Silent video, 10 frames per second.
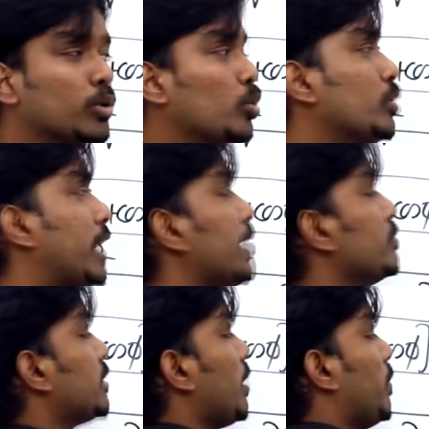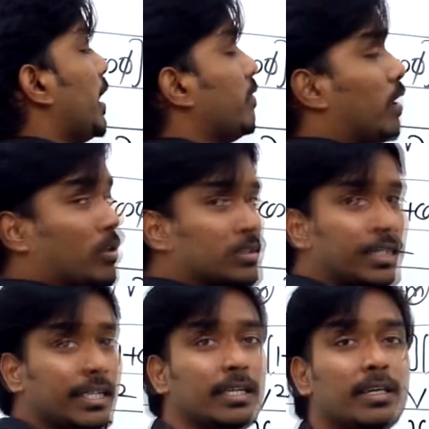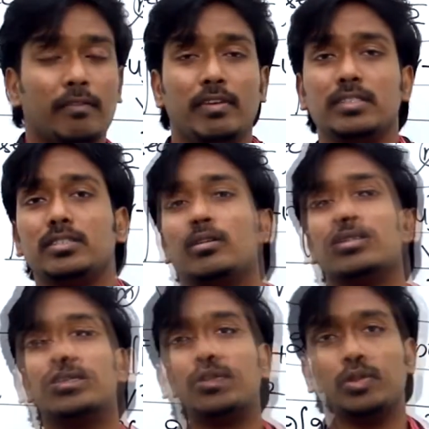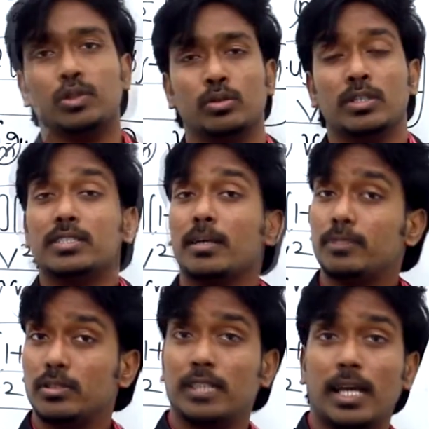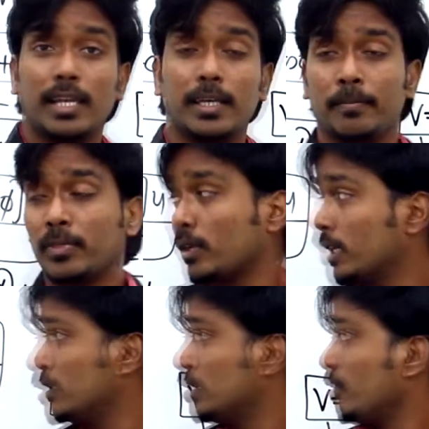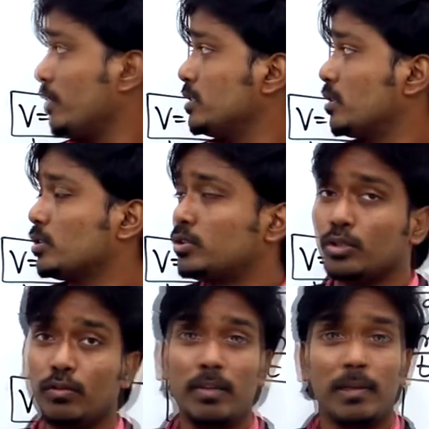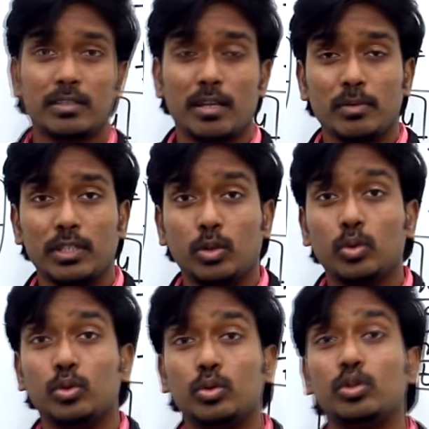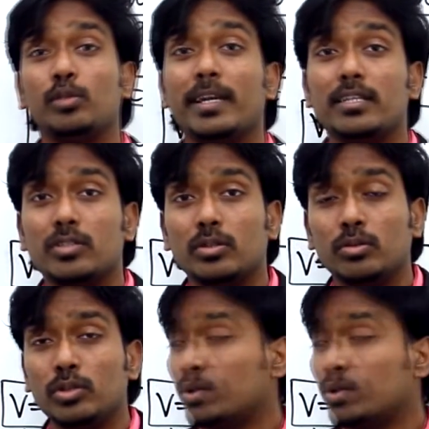2 times the blade velocity v is equals to 2u substitute cheyali okay na v is equals to u v plus em undi 2u 2u minus u